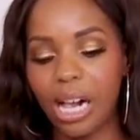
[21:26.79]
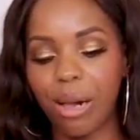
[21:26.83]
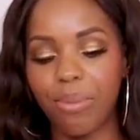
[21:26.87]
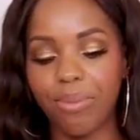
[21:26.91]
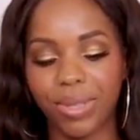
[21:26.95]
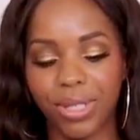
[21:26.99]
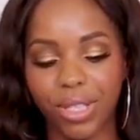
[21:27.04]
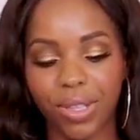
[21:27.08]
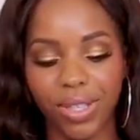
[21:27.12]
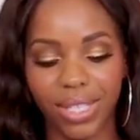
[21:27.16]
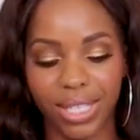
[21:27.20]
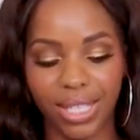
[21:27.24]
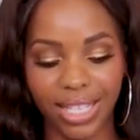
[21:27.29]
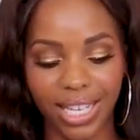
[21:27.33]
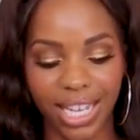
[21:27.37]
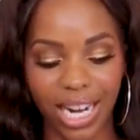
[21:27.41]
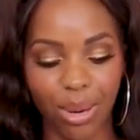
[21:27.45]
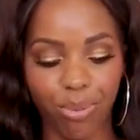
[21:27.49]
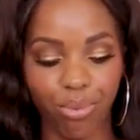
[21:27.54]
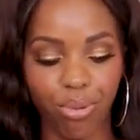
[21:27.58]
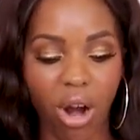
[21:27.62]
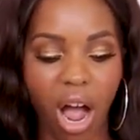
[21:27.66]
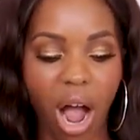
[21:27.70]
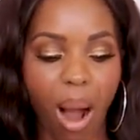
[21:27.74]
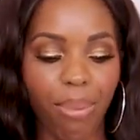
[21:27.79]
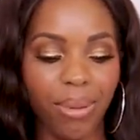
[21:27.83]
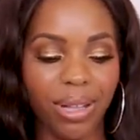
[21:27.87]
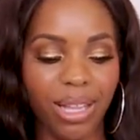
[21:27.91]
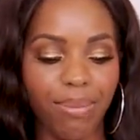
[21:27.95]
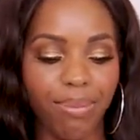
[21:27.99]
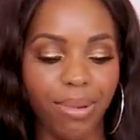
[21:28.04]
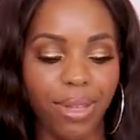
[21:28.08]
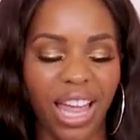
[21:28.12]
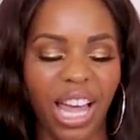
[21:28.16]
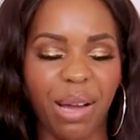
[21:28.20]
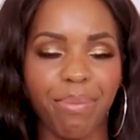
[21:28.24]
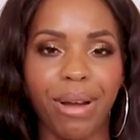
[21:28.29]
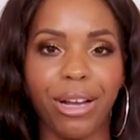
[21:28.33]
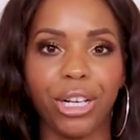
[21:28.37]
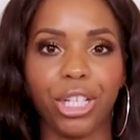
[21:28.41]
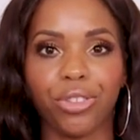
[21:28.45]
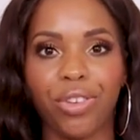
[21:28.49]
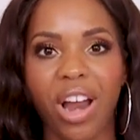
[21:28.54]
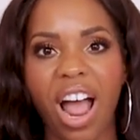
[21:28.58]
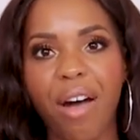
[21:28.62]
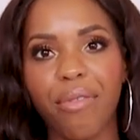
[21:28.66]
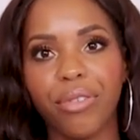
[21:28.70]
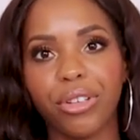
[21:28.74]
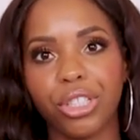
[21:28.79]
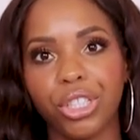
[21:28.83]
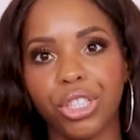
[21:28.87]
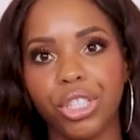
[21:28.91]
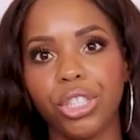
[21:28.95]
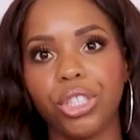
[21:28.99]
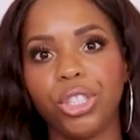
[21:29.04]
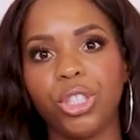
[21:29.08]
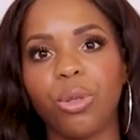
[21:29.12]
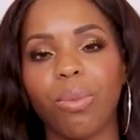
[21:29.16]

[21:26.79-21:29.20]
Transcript: So this is gonna probably be like my travel shoe,